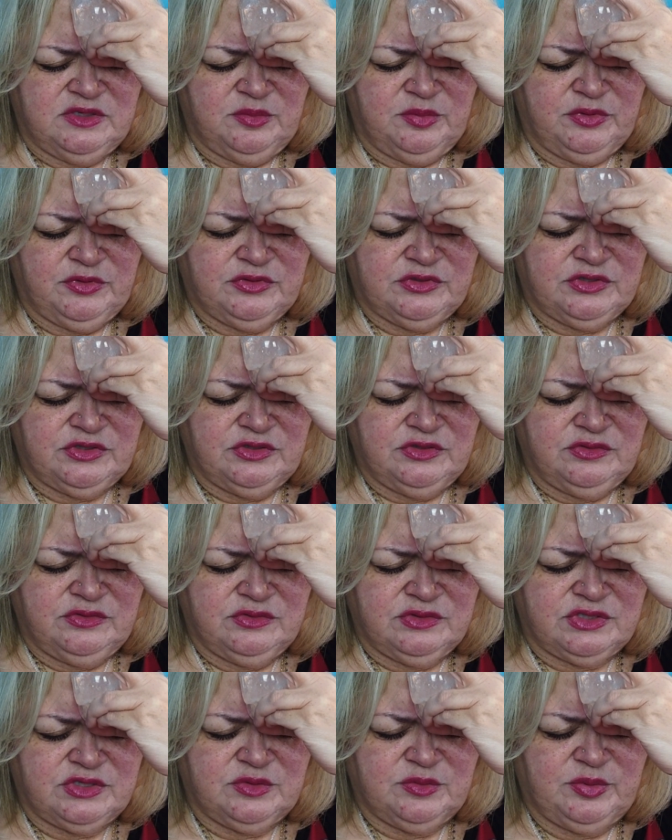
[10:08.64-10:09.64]
the person
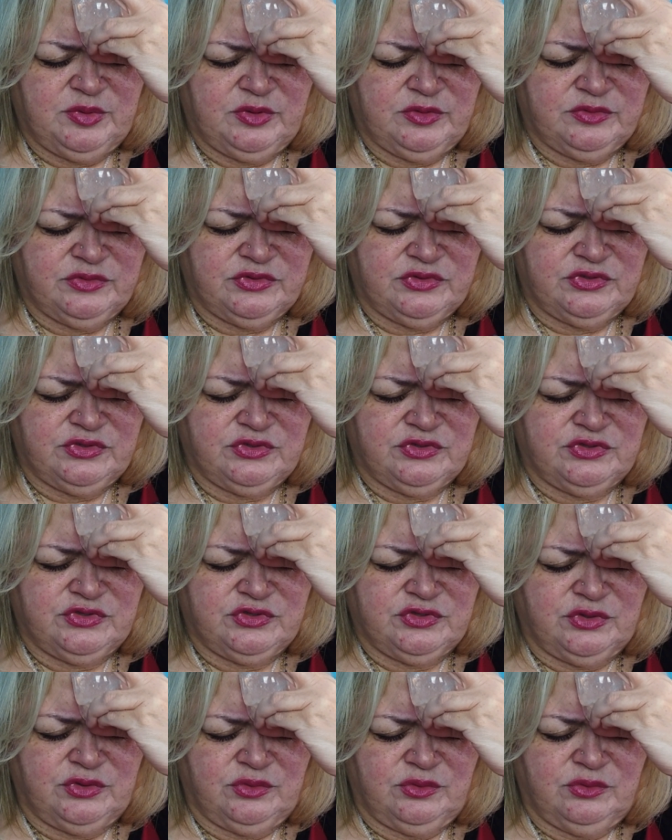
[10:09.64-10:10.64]
who's supposed to
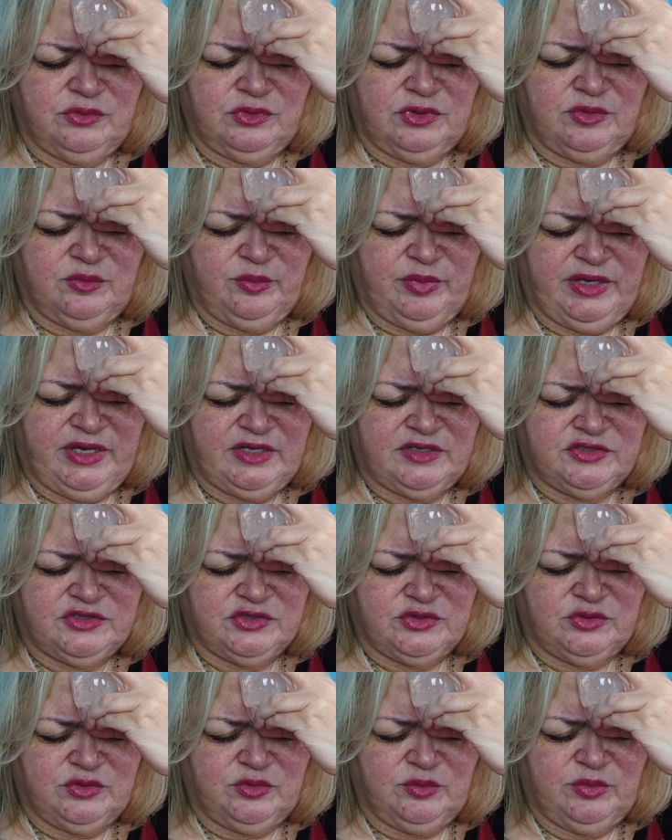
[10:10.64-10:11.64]
show
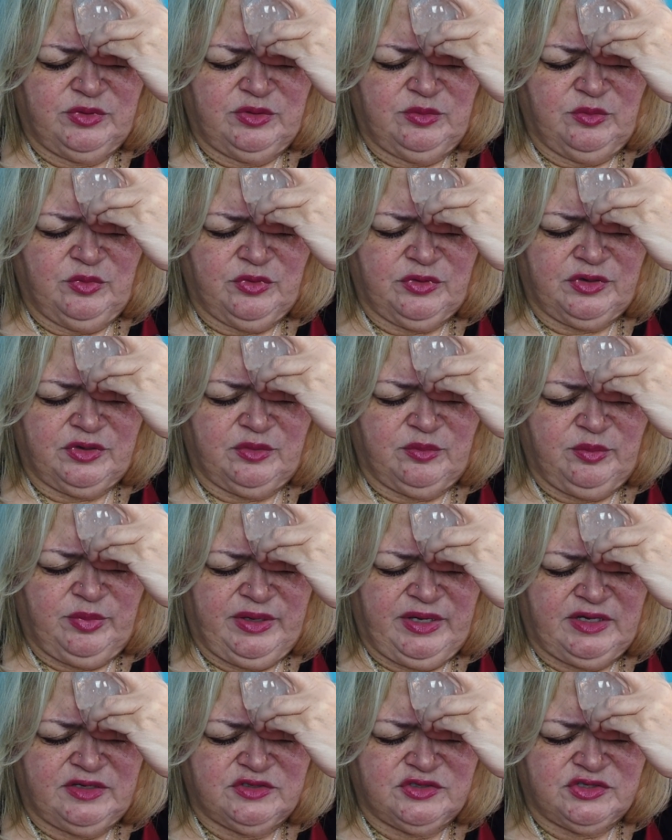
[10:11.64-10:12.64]
compassion or be more
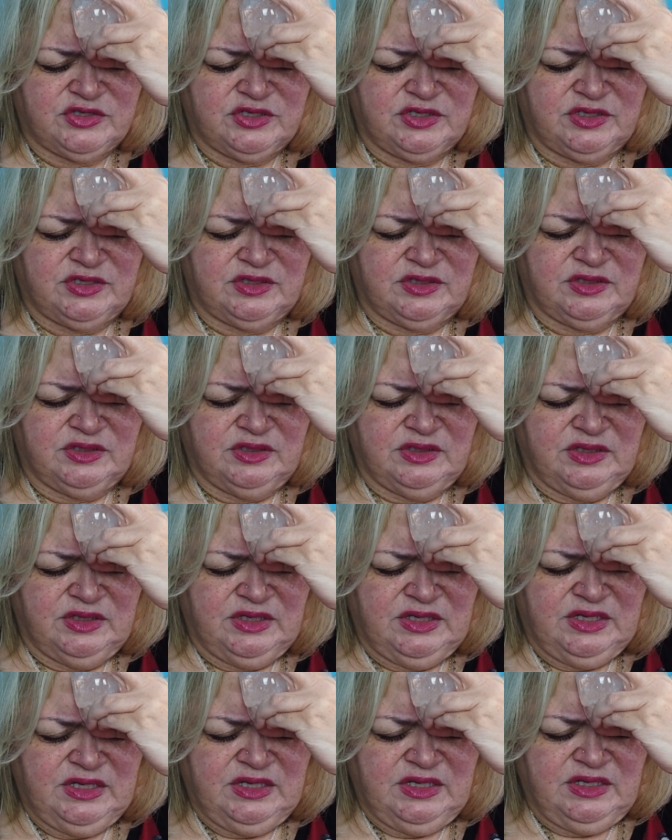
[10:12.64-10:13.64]
compassionate
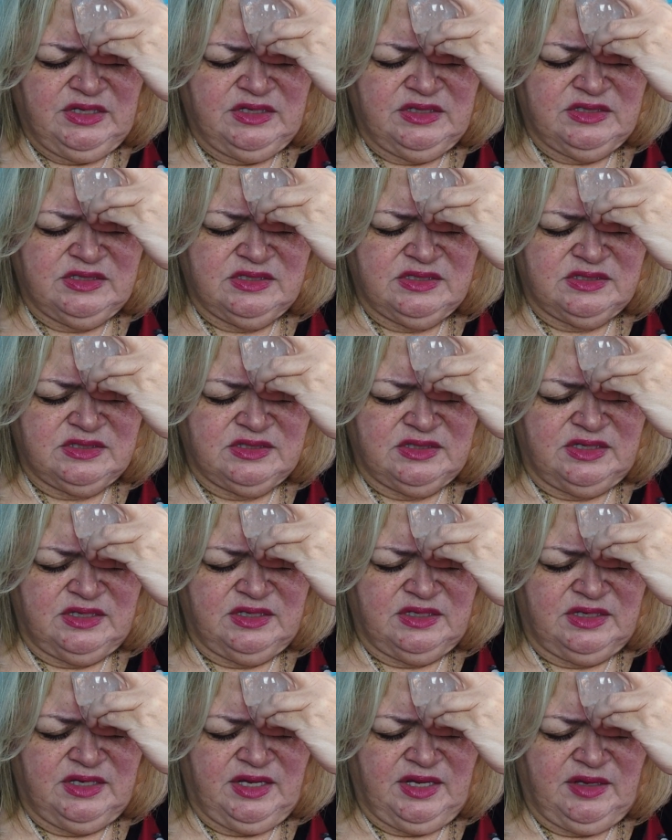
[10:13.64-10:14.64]
is
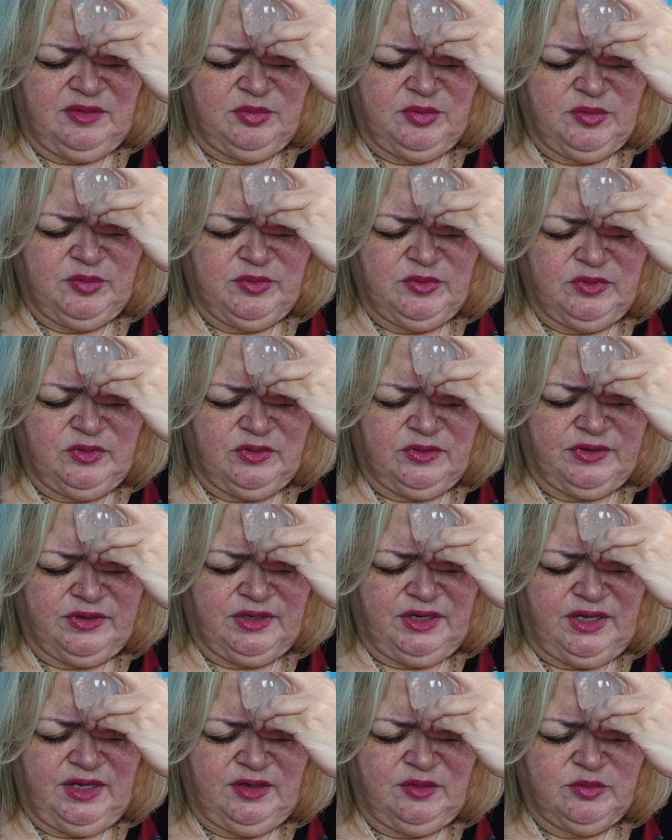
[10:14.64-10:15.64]
incapable or
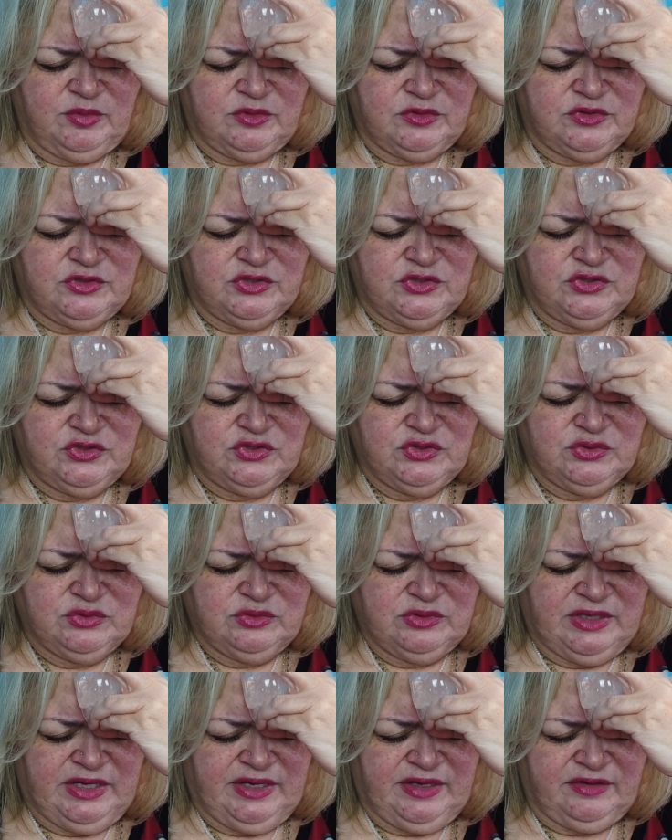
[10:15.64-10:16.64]
unable to do
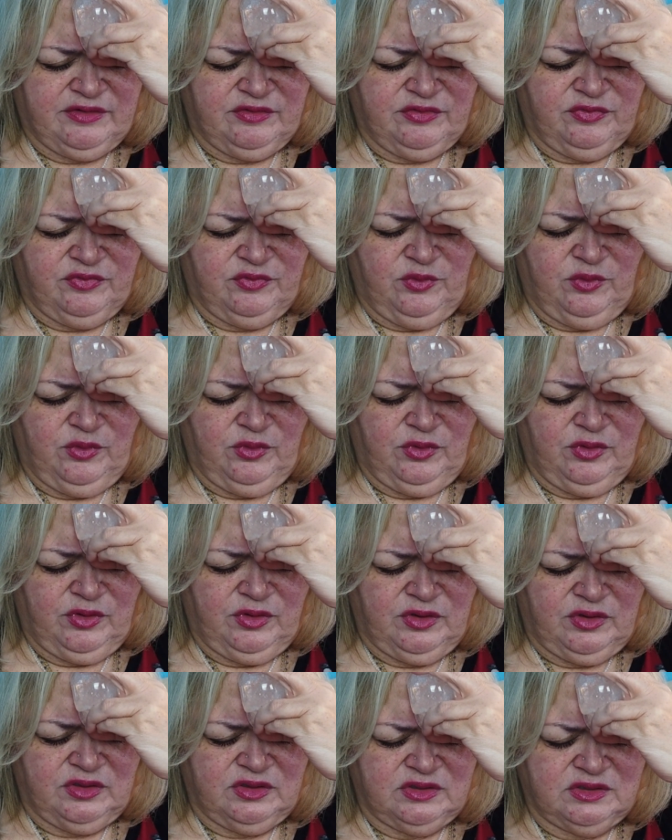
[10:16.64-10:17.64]
that
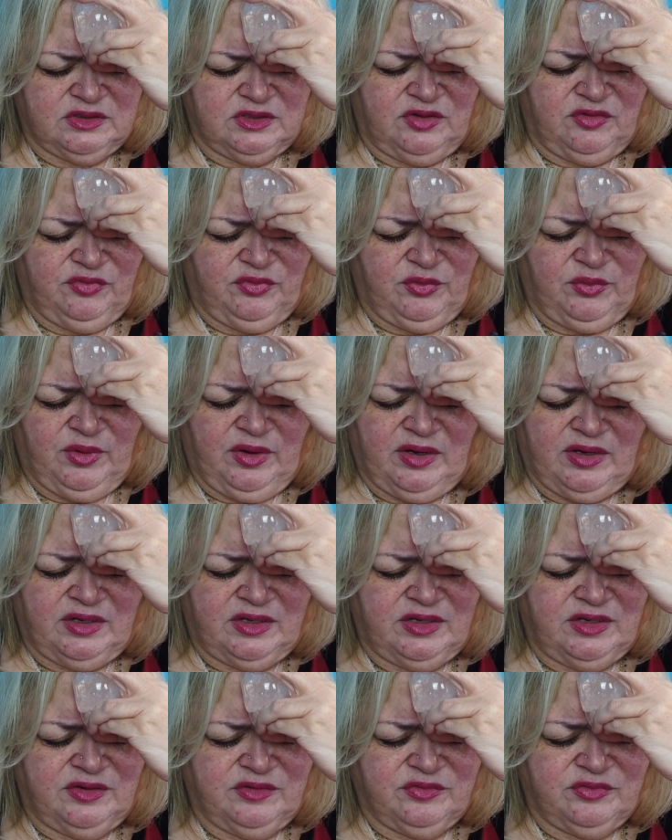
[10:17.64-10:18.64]
for a
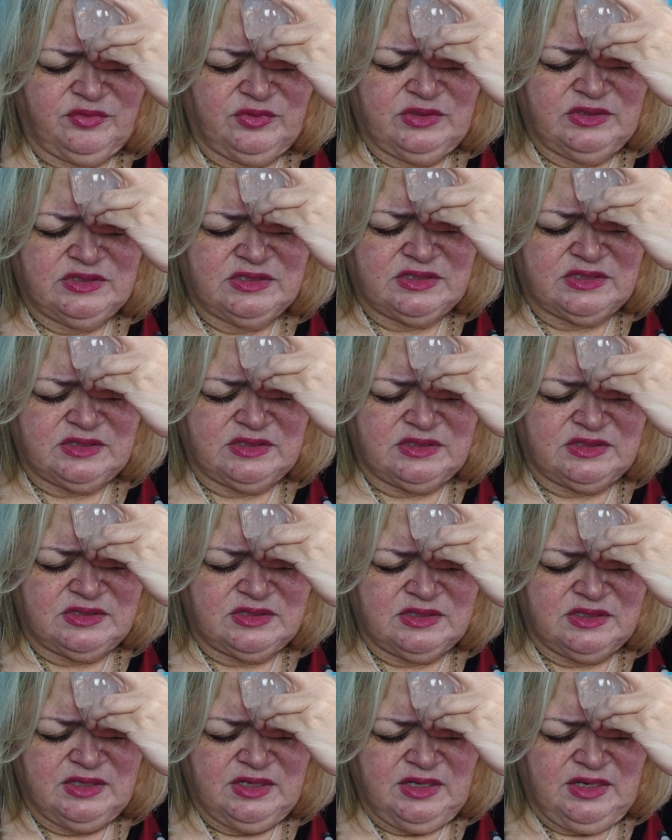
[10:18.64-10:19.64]
variety of
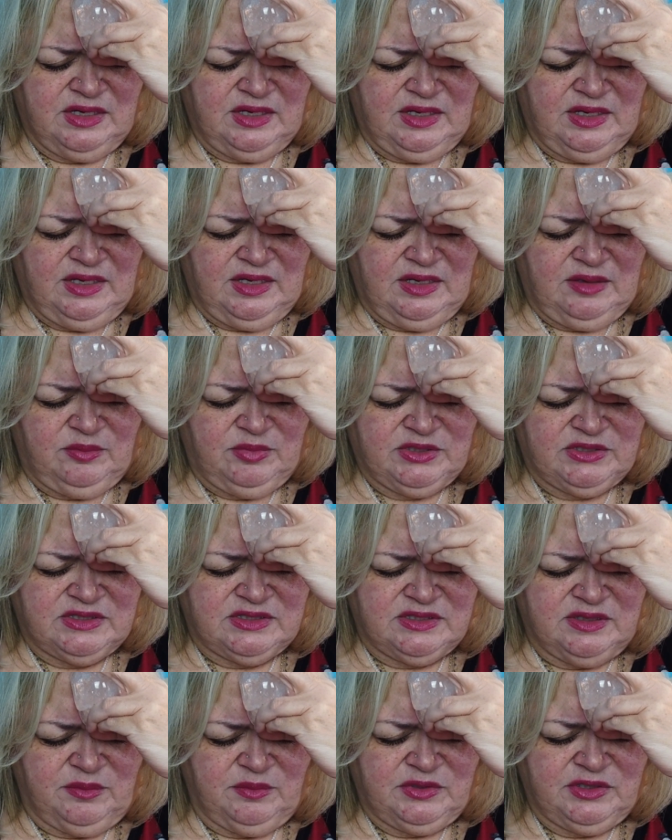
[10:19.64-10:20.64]
reasons. But
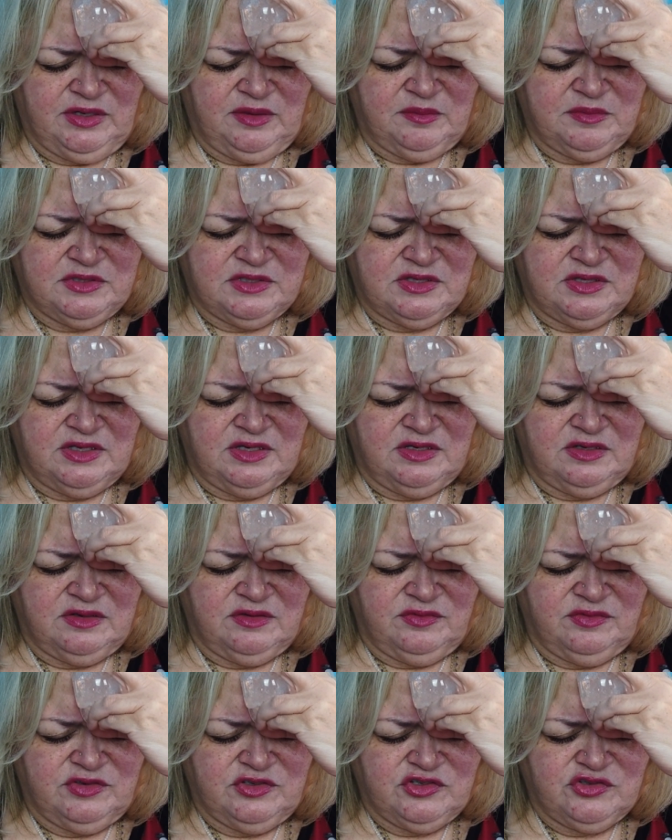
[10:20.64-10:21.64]
sometimes the
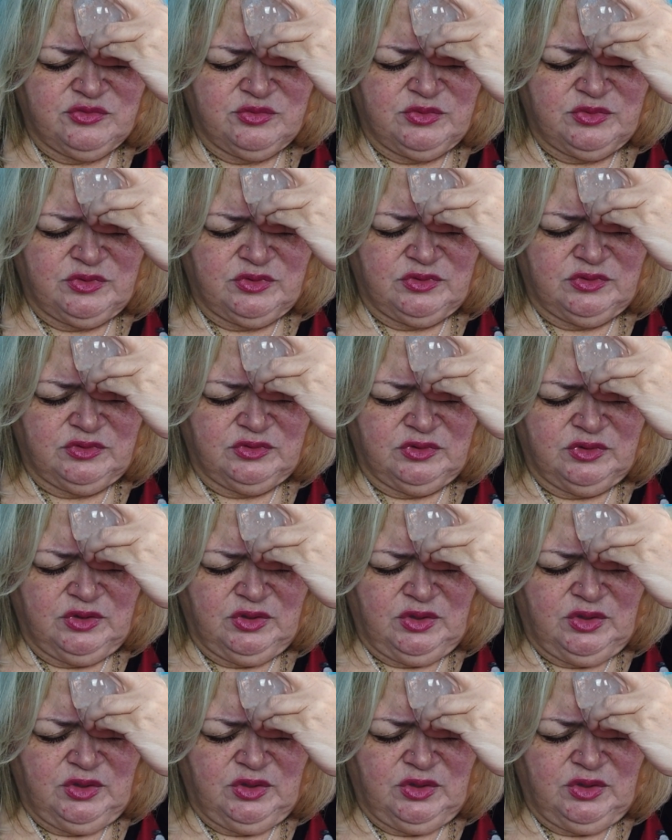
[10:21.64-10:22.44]
individual